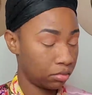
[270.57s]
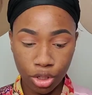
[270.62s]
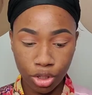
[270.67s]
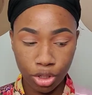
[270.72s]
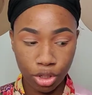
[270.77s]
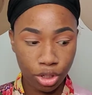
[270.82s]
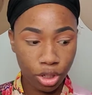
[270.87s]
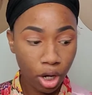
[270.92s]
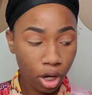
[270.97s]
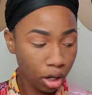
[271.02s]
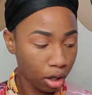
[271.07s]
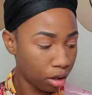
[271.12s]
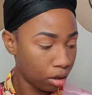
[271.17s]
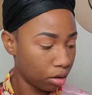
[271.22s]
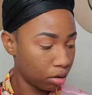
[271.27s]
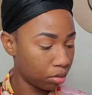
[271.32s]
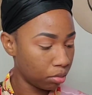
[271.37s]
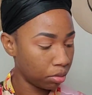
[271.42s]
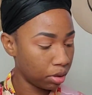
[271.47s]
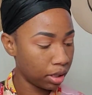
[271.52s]

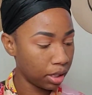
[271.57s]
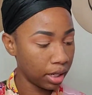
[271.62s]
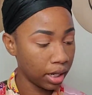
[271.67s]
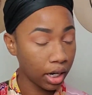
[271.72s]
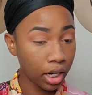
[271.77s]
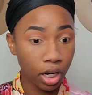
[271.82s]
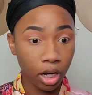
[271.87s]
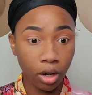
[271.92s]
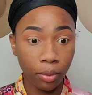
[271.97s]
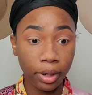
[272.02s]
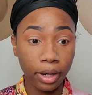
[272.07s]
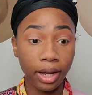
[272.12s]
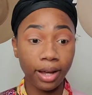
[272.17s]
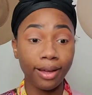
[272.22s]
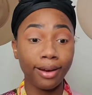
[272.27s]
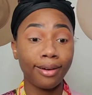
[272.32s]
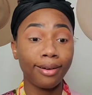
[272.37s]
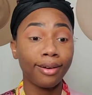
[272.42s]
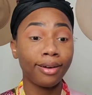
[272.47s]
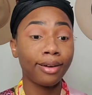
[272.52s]
So now we got
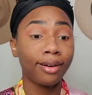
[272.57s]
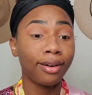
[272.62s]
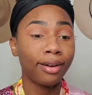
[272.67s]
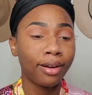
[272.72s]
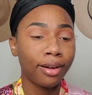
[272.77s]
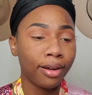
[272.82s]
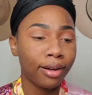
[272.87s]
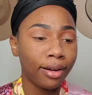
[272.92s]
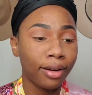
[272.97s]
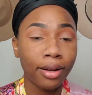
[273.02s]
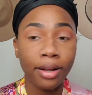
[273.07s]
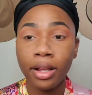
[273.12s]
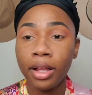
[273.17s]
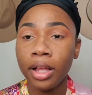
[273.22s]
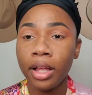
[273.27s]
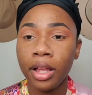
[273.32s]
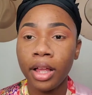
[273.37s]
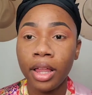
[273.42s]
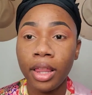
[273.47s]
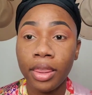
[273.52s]

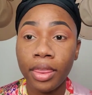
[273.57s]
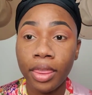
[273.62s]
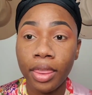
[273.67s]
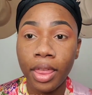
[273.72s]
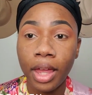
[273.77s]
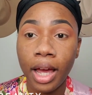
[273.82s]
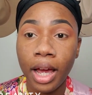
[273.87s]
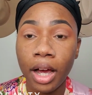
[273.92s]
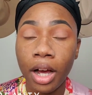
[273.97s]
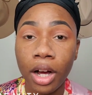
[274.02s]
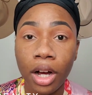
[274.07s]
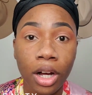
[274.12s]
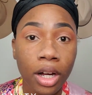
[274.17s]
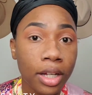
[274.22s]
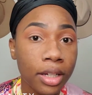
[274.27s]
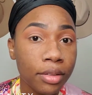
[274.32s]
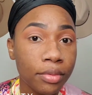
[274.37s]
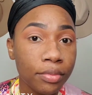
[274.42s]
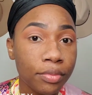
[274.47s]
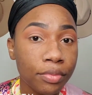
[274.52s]
that
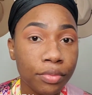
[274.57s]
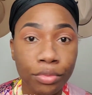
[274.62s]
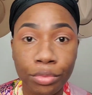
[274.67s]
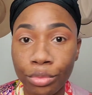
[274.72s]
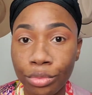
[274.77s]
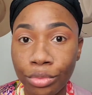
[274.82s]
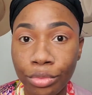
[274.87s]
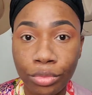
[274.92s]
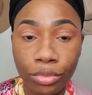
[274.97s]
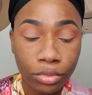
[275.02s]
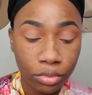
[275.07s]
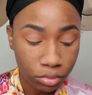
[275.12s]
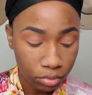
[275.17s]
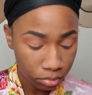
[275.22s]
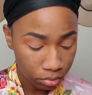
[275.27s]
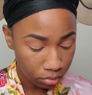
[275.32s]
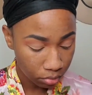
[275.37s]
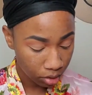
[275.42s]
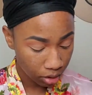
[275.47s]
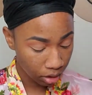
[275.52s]
on
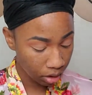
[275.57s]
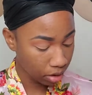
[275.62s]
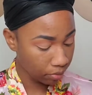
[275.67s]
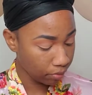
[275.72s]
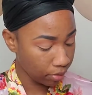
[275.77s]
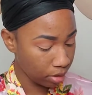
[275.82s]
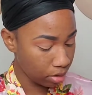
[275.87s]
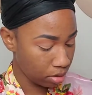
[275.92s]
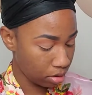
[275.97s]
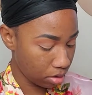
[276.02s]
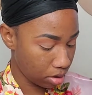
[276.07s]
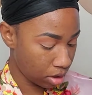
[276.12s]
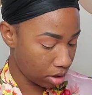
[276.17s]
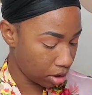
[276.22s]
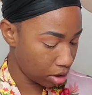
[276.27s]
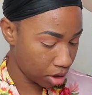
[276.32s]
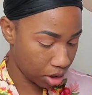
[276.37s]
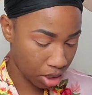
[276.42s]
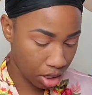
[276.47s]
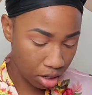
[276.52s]
for the start of the
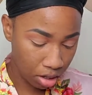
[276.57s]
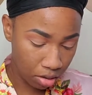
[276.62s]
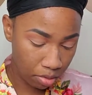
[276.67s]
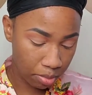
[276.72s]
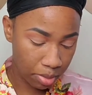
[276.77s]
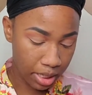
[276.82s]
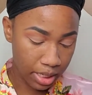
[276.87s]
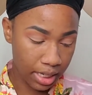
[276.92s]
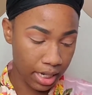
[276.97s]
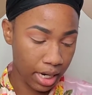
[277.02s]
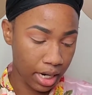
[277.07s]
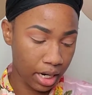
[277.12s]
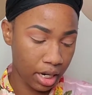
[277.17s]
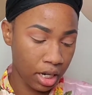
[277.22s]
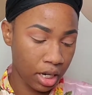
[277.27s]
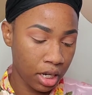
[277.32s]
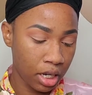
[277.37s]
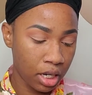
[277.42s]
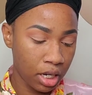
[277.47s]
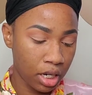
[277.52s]
show. I'm gonna take
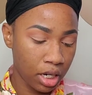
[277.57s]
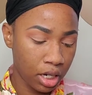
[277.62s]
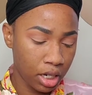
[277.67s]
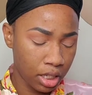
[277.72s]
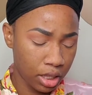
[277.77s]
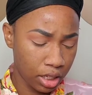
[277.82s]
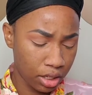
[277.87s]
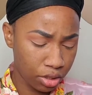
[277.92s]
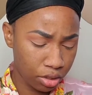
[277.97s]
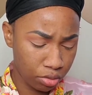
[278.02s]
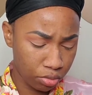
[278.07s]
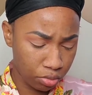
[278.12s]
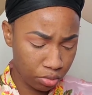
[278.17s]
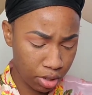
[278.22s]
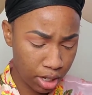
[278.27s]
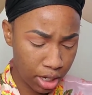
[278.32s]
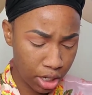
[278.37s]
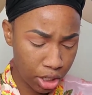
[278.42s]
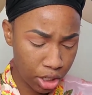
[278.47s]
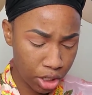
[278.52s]
this
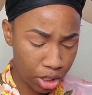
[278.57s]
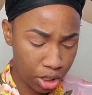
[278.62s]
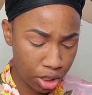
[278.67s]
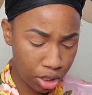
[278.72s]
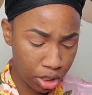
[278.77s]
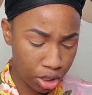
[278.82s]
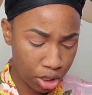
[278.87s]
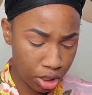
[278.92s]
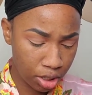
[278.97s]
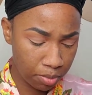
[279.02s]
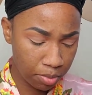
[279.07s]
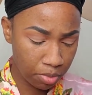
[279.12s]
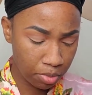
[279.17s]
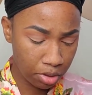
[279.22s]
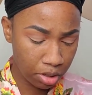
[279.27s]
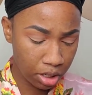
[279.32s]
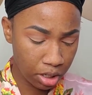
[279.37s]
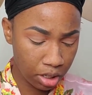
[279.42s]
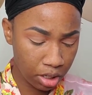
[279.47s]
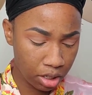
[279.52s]
reddish
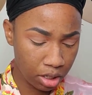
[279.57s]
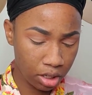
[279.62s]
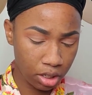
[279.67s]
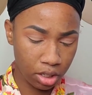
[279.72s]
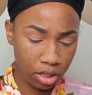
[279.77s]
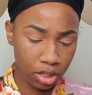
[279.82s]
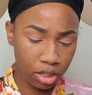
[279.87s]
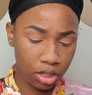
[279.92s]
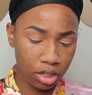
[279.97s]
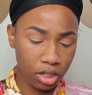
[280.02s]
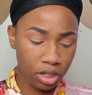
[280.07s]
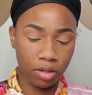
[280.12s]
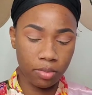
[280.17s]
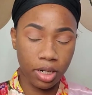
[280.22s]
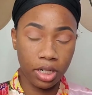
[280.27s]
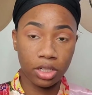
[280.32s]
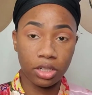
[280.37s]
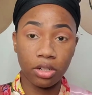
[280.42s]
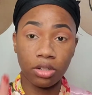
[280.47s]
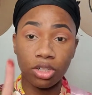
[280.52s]
shimmery color. I'm
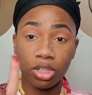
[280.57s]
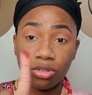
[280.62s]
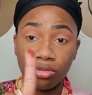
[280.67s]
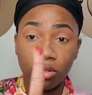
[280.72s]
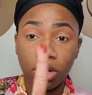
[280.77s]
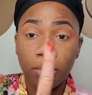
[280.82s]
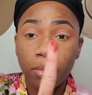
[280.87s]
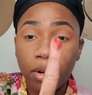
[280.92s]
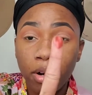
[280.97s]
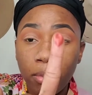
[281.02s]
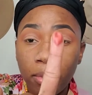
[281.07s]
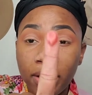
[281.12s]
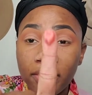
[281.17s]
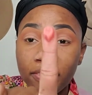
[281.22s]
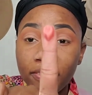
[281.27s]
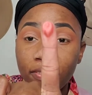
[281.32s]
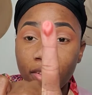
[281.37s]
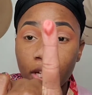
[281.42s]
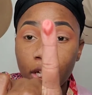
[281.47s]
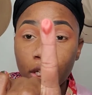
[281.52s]
actually gonna just rub it on my
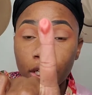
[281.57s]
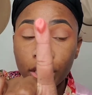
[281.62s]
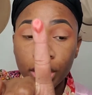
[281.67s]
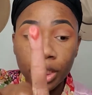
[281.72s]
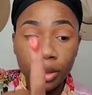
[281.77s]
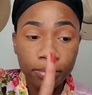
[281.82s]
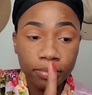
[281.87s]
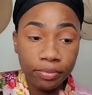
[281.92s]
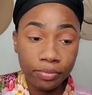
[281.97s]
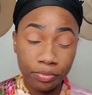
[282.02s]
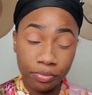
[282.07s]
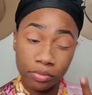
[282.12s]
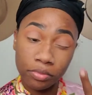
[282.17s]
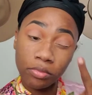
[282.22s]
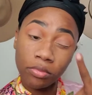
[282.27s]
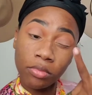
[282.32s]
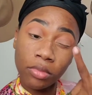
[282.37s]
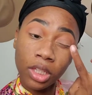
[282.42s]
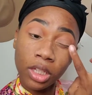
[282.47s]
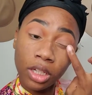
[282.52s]
finger
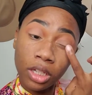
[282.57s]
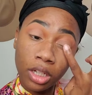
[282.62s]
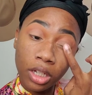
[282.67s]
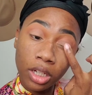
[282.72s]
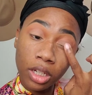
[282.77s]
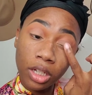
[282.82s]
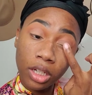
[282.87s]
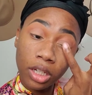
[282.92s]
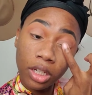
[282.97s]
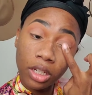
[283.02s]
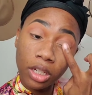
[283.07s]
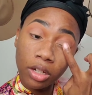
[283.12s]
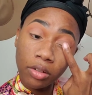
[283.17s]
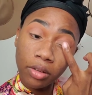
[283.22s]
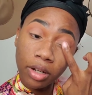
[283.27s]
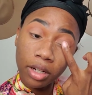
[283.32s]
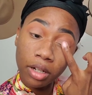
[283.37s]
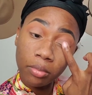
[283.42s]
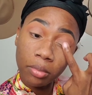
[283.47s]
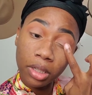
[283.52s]
and go
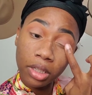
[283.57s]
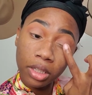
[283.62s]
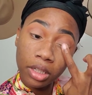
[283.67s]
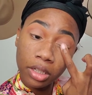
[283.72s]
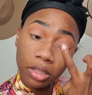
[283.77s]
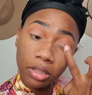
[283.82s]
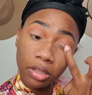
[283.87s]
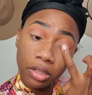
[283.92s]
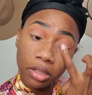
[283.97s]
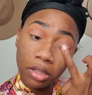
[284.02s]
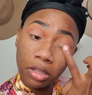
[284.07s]
right on my lid.